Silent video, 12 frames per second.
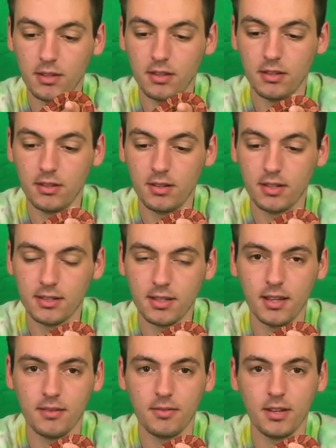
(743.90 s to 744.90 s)
You can
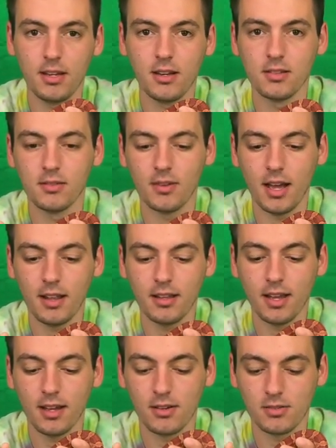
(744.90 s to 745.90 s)
see videos of
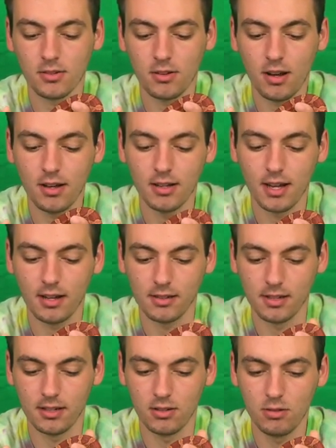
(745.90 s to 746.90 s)
alligators or crocodiles
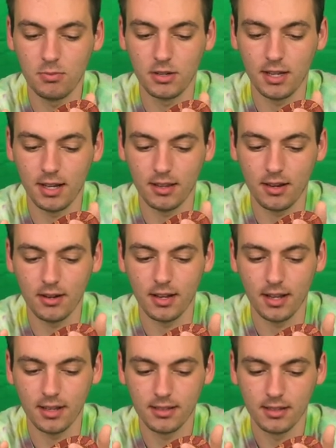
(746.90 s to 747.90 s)
that do protect their
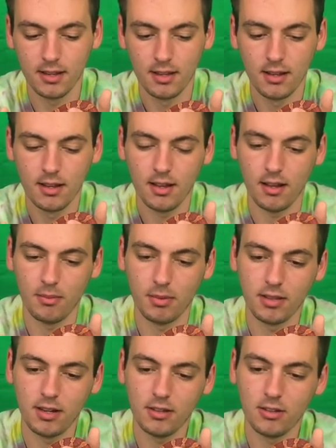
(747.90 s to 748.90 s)
eggs, but
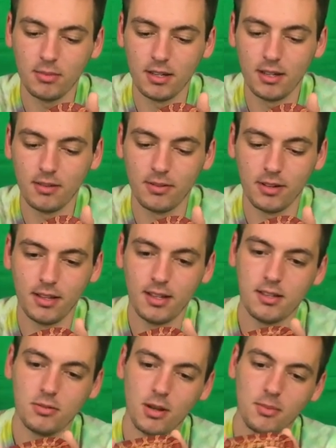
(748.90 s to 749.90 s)
they're a little bit different.
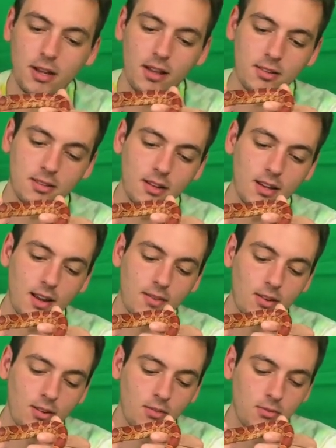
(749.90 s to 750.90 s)
Each reptile is gonna have
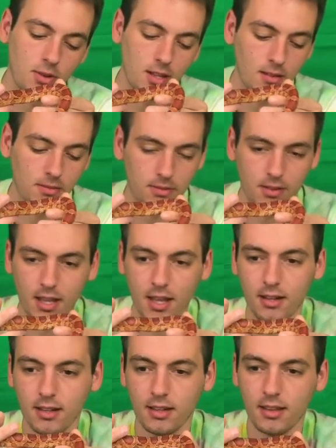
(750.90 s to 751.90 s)
their own way of
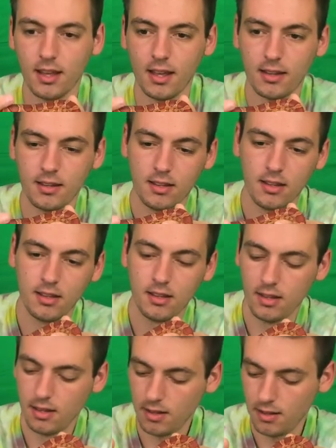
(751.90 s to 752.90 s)
handling that.
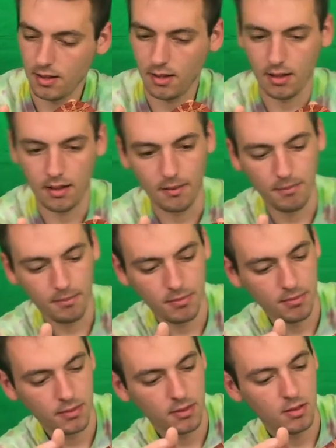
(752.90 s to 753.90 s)

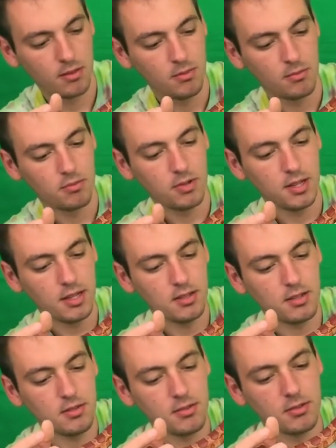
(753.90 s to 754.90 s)
If we get
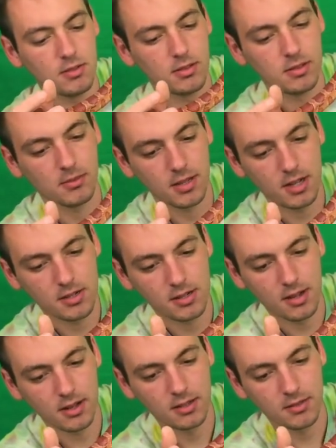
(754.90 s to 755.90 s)
you some nice
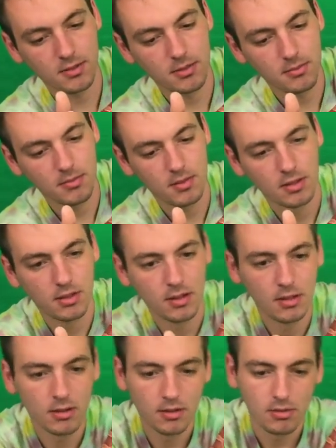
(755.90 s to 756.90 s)
shots of him
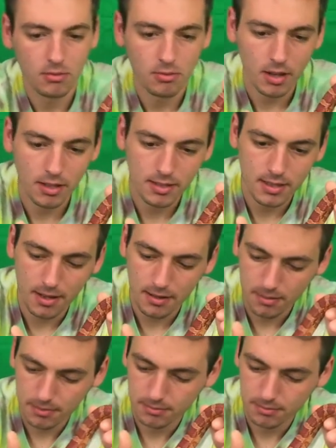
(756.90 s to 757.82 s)
while he's out.